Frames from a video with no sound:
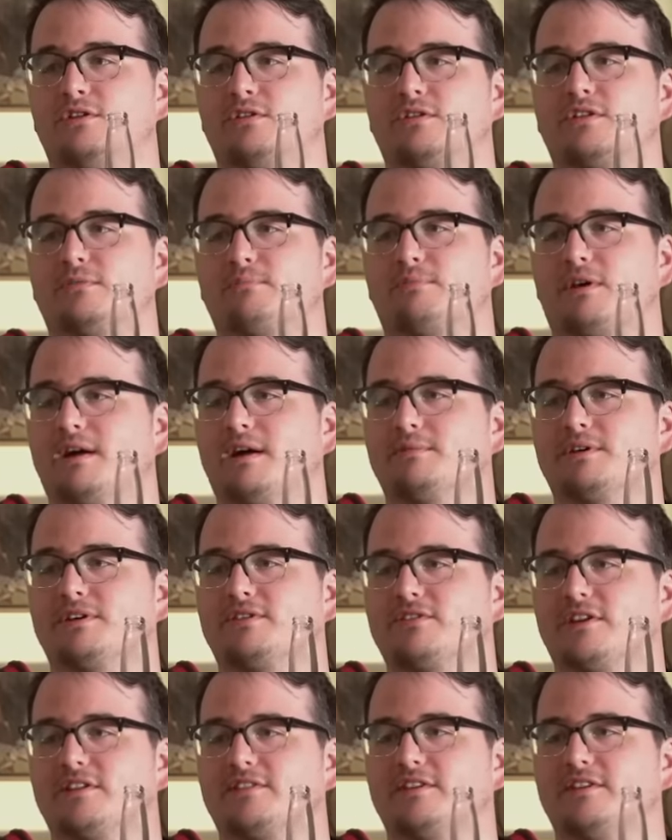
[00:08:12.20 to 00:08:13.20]
could probably
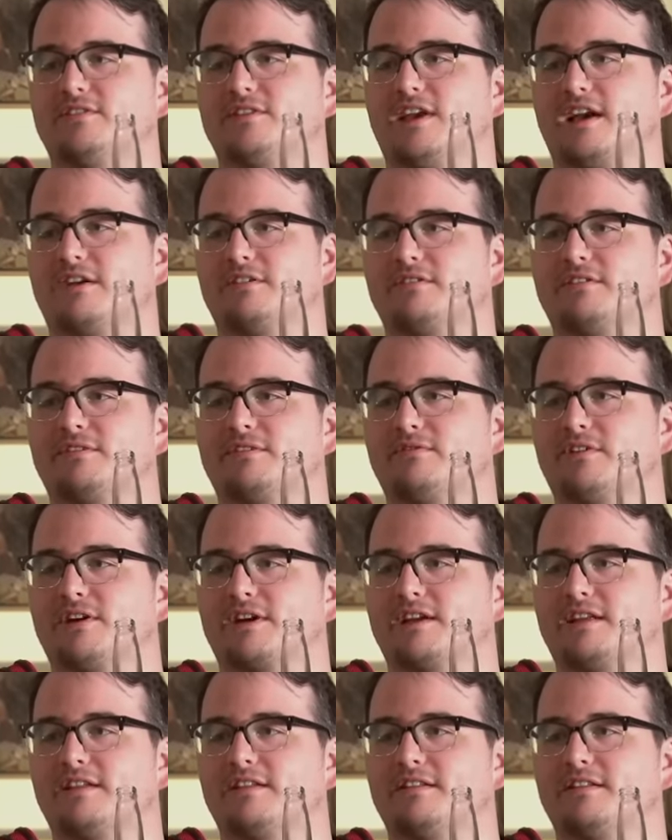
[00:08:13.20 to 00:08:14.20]
sit these out in the
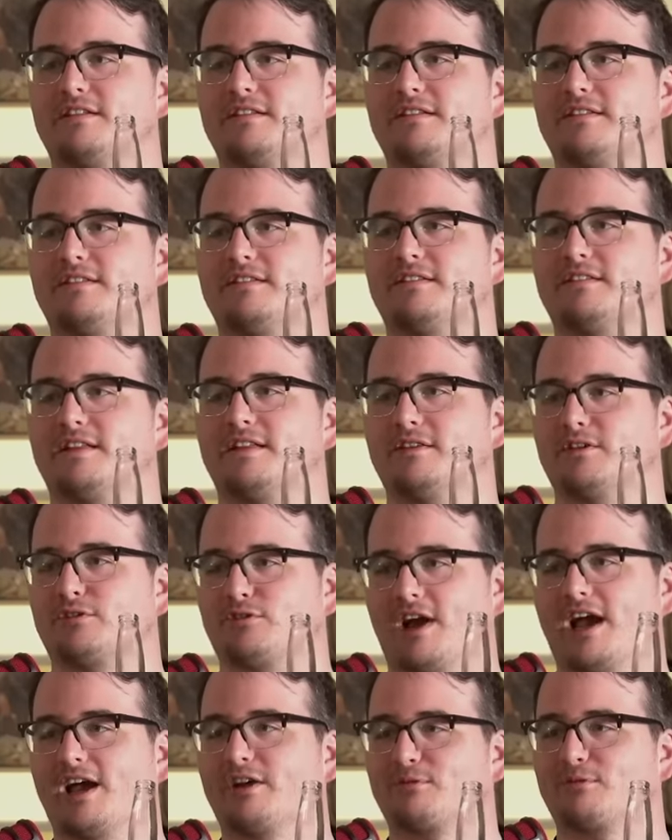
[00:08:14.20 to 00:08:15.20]
fucking in the
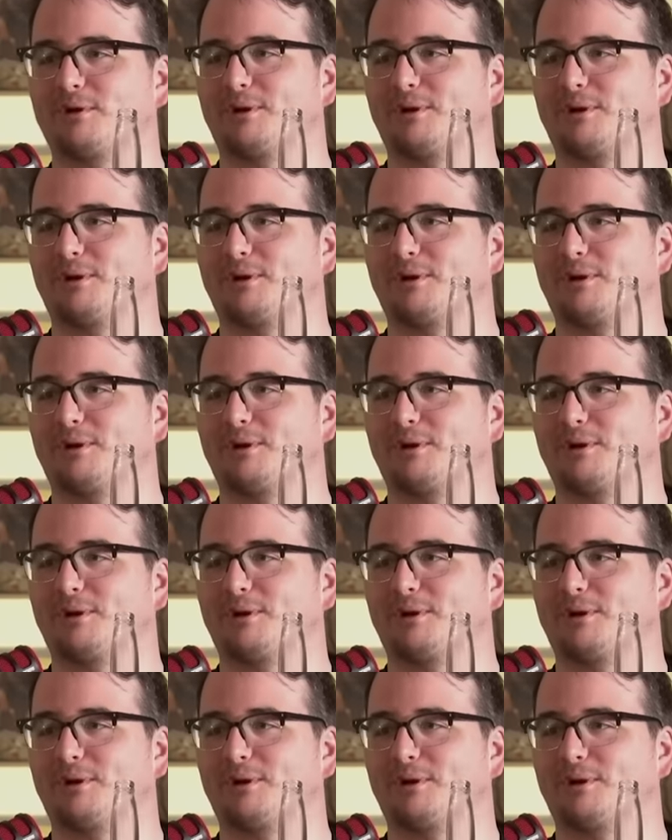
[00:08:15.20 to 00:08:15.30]
trash where you're